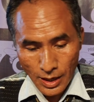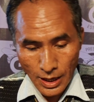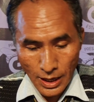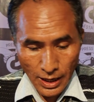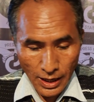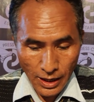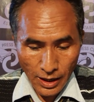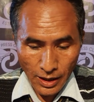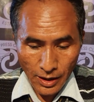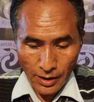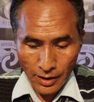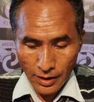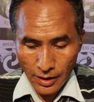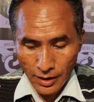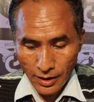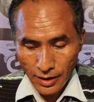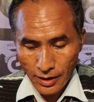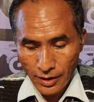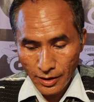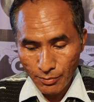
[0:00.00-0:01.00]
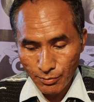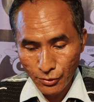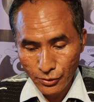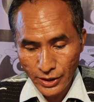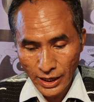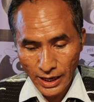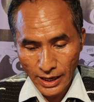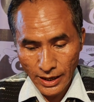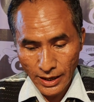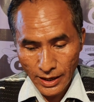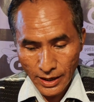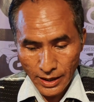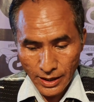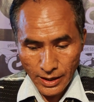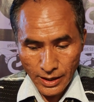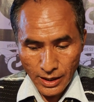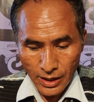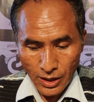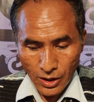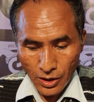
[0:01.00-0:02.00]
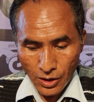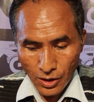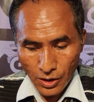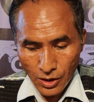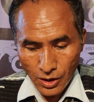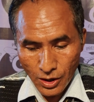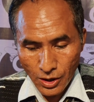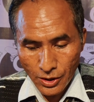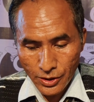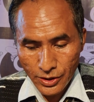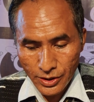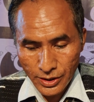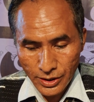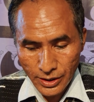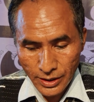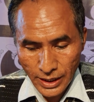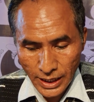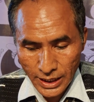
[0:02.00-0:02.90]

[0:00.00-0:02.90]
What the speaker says: MUDA on